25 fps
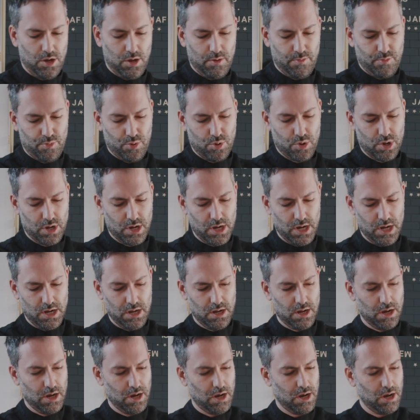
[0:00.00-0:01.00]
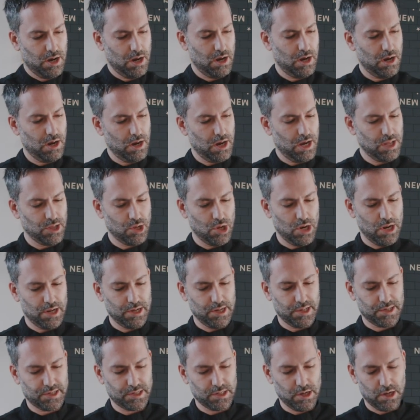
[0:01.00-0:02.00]
you put it in, and you let
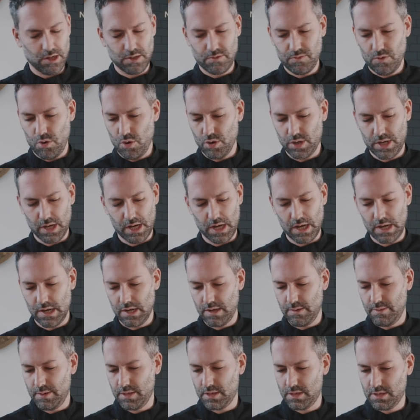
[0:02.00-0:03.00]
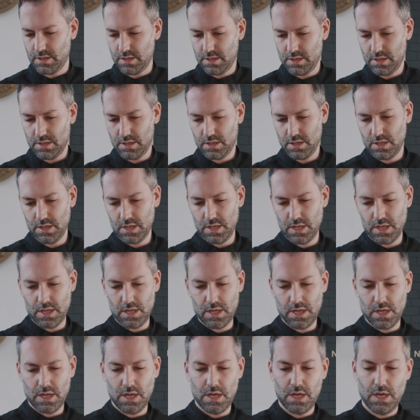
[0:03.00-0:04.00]
it start working a little bit.
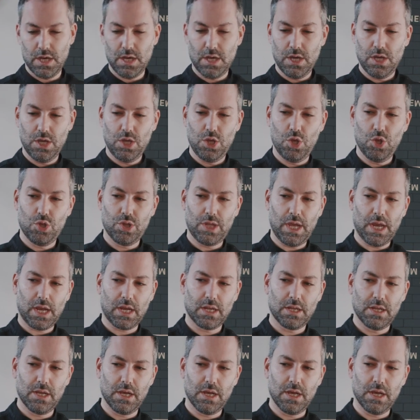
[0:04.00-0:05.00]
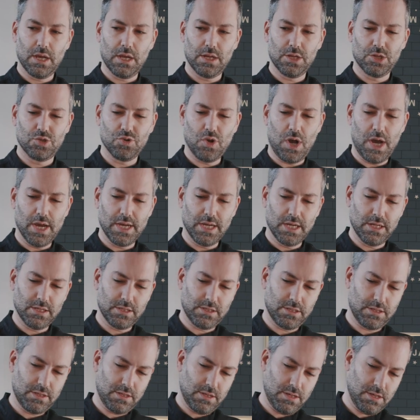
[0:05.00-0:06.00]
You take the dry
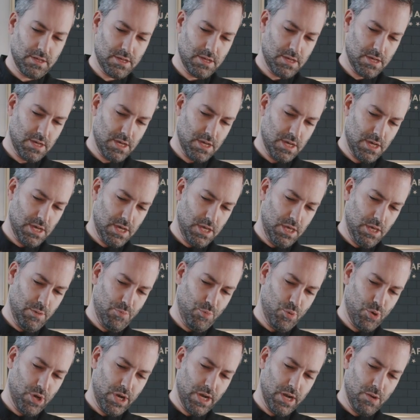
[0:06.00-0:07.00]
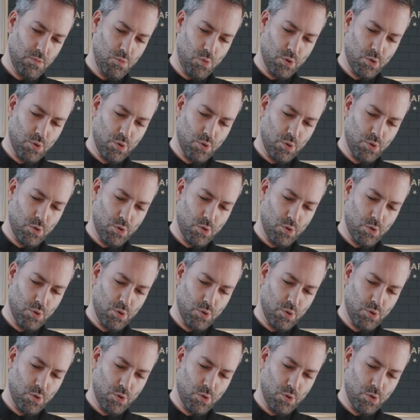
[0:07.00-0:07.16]
yeast, you put it in the